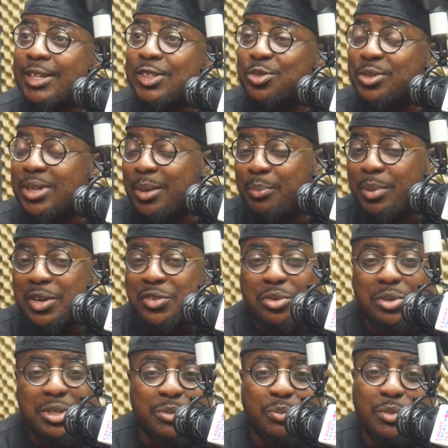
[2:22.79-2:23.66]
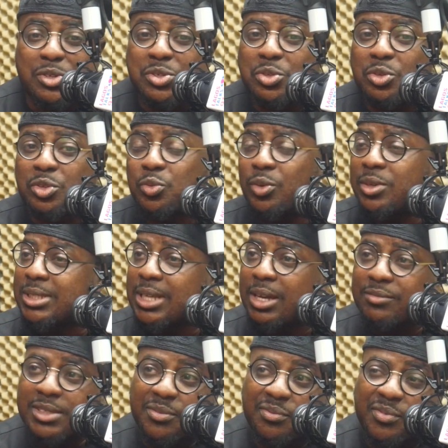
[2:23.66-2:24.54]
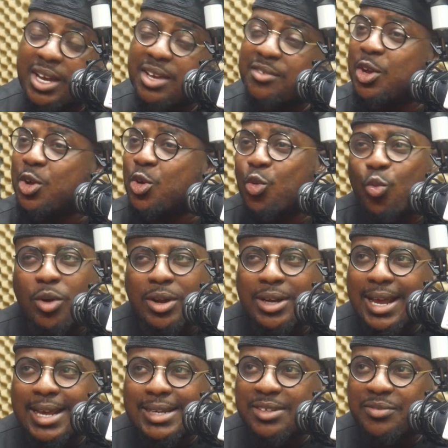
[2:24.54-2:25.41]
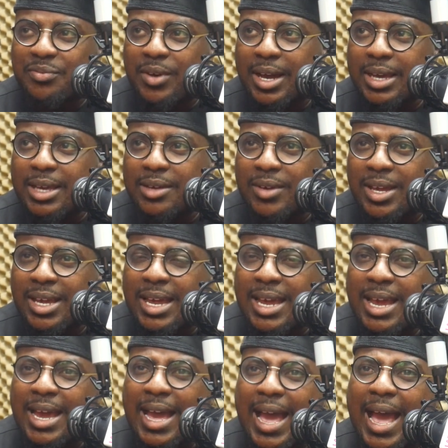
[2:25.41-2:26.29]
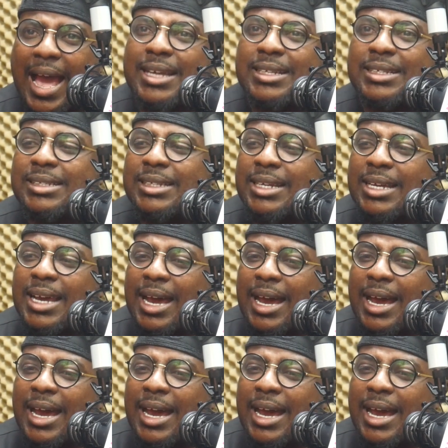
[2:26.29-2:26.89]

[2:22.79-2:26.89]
Today, petrol is being sold 175, 195. And